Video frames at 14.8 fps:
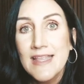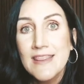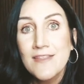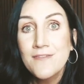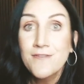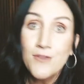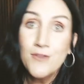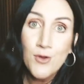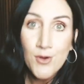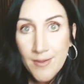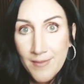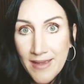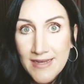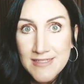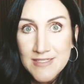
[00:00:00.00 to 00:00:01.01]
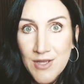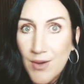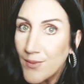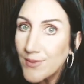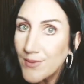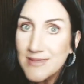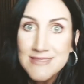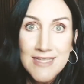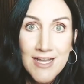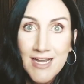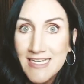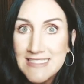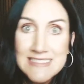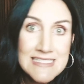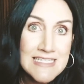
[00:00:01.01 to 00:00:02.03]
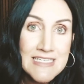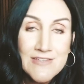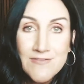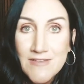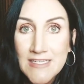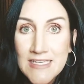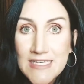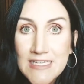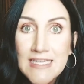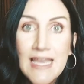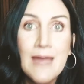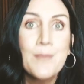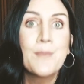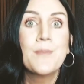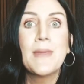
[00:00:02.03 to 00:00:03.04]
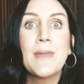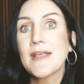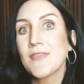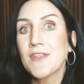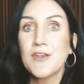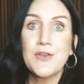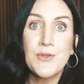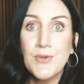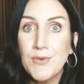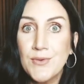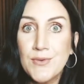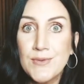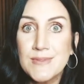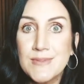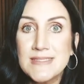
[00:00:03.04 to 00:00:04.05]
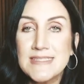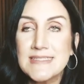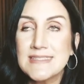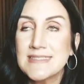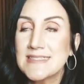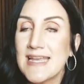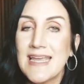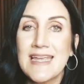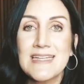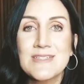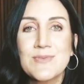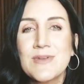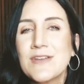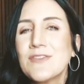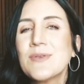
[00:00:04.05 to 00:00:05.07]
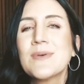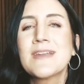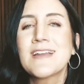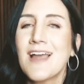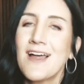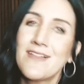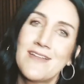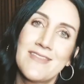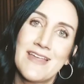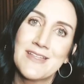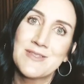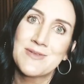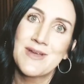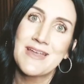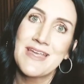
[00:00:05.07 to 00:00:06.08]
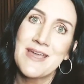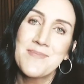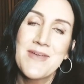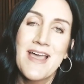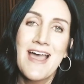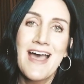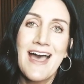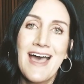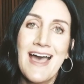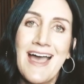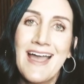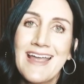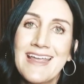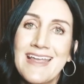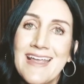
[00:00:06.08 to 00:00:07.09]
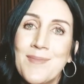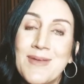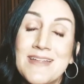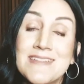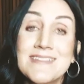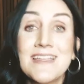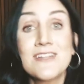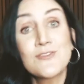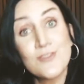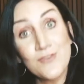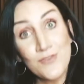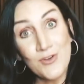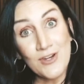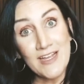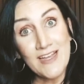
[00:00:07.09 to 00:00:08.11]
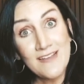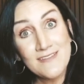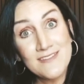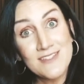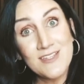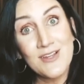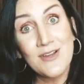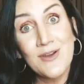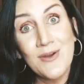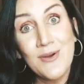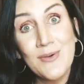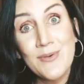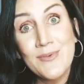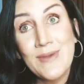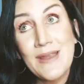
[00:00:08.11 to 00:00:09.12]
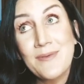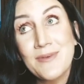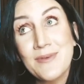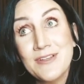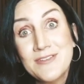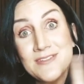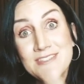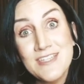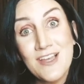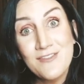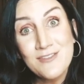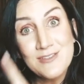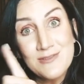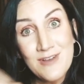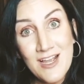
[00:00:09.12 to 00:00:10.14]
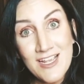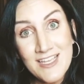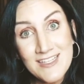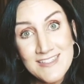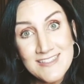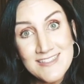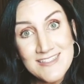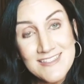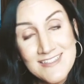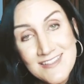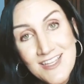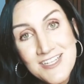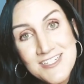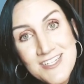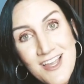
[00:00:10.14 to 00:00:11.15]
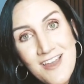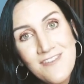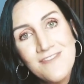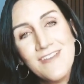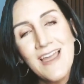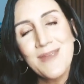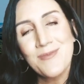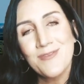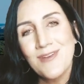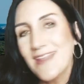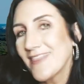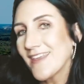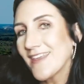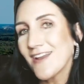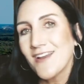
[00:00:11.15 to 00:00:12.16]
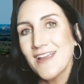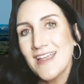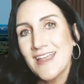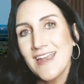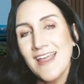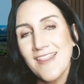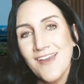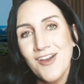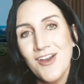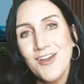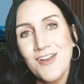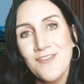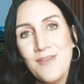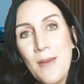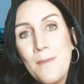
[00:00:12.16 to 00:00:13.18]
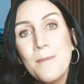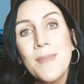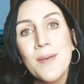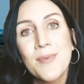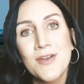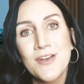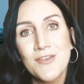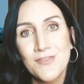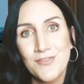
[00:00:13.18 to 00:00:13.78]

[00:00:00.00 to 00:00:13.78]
the Florida man is always on TV and making the news state, whatever you want to call it, that's where I am. I am in Central Florida, so right where you see all those rockets launch off, I am right there in the heart of Melbourne,